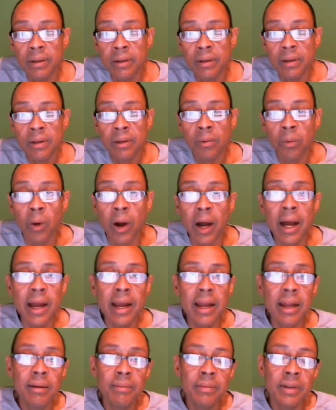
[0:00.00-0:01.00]

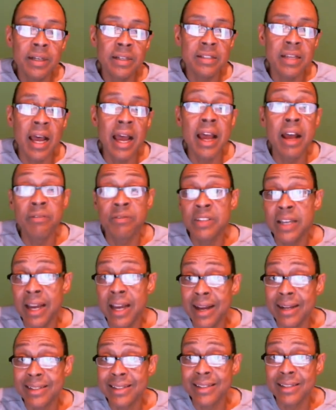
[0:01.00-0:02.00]
Why? Because I have
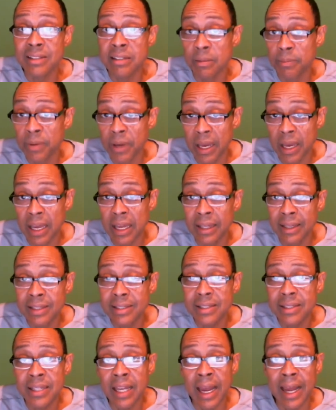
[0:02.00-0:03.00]
taxes to pay.
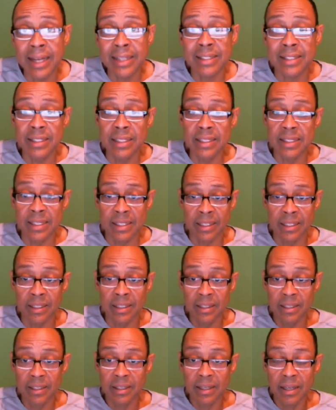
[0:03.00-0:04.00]
It's tax season.
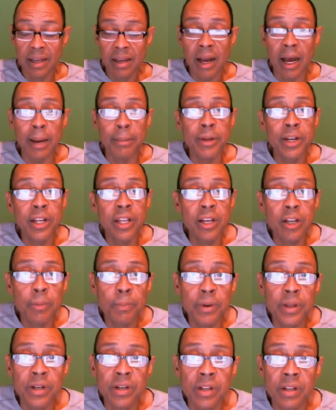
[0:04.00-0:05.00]
I'm an
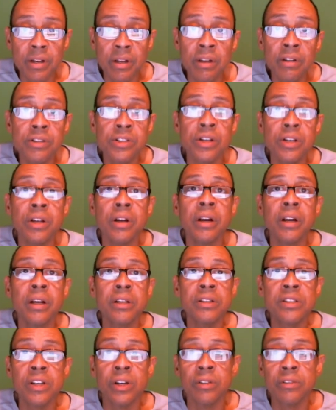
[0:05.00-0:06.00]
independent engineering
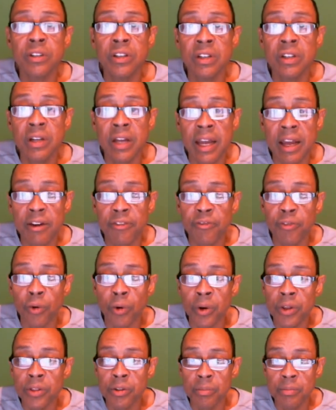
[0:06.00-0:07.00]
consultant, and I have
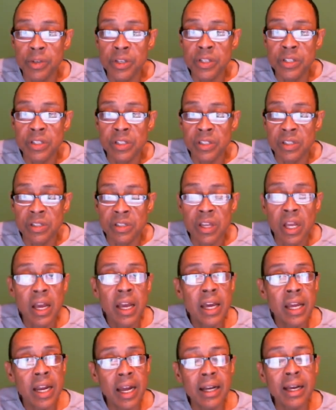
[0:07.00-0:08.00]
4 other businesses,
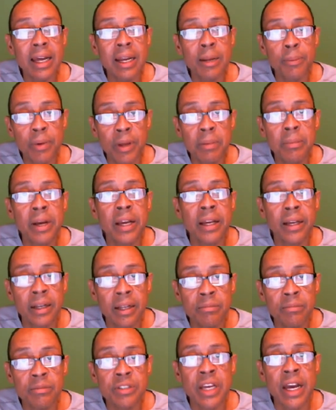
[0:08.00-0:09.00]
and I got to pay my
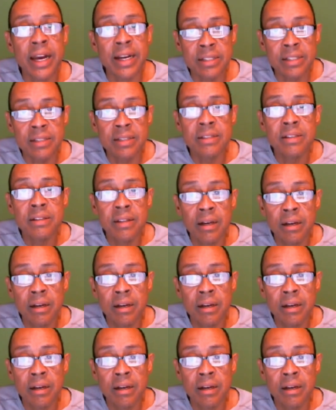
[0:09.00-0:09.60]
income taxes.